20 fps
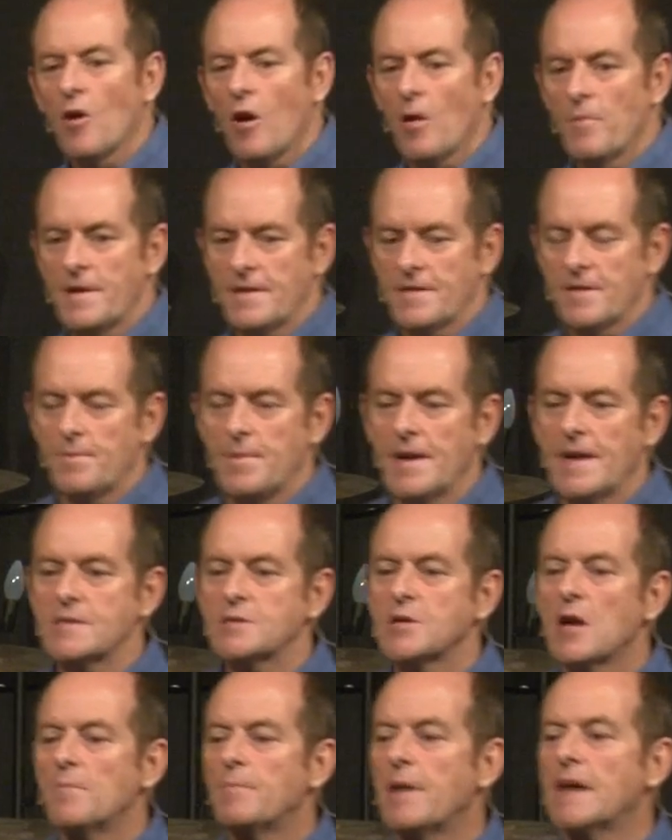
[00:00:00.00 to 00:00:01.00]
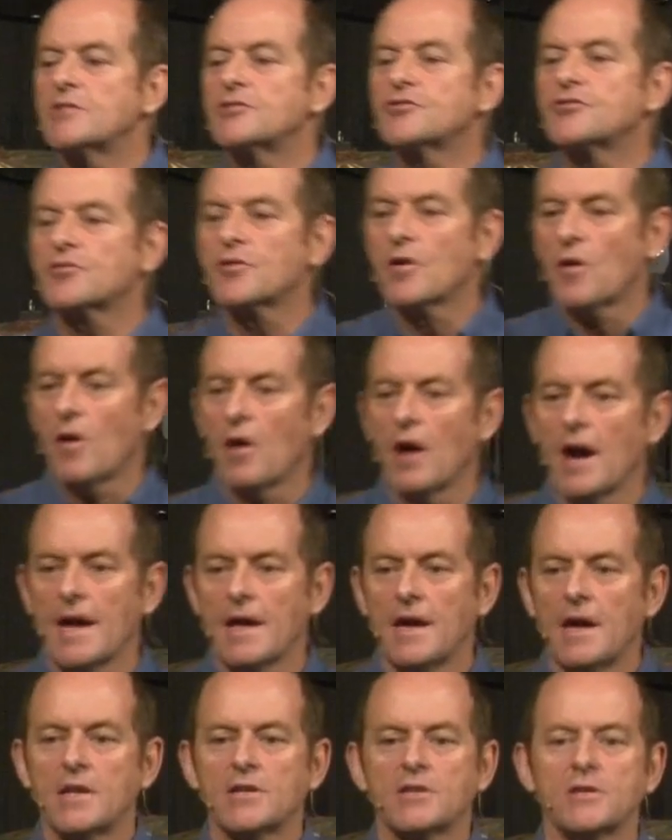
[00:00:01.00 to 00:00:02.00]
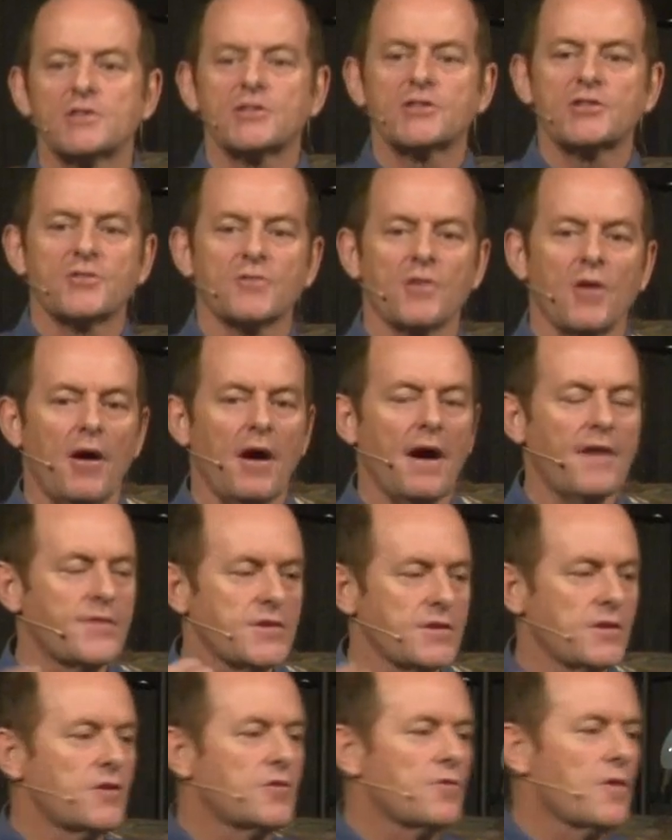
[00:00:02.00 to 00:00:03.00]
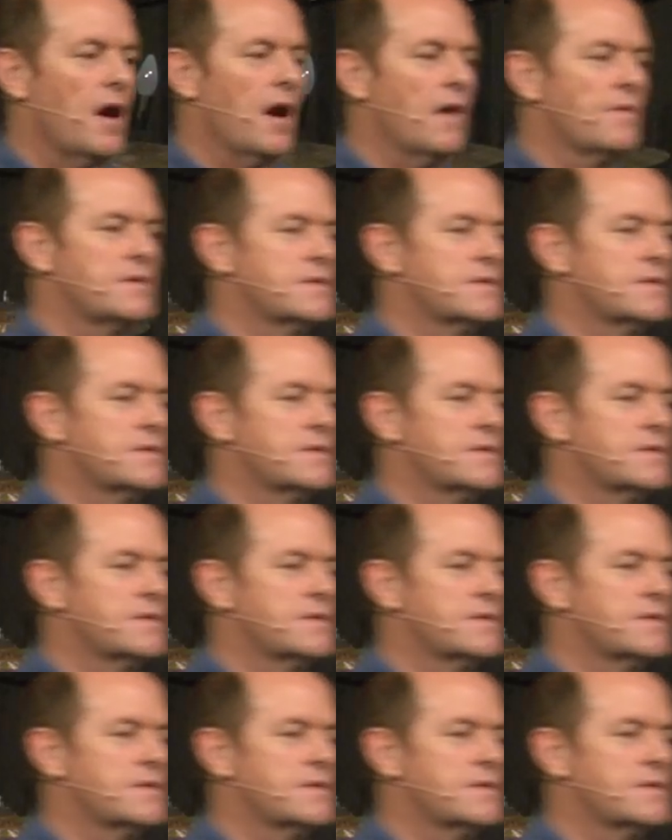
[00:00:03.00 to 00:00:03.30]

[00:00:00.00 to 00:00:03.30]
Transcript: I'll be the best, but try to strive to grow.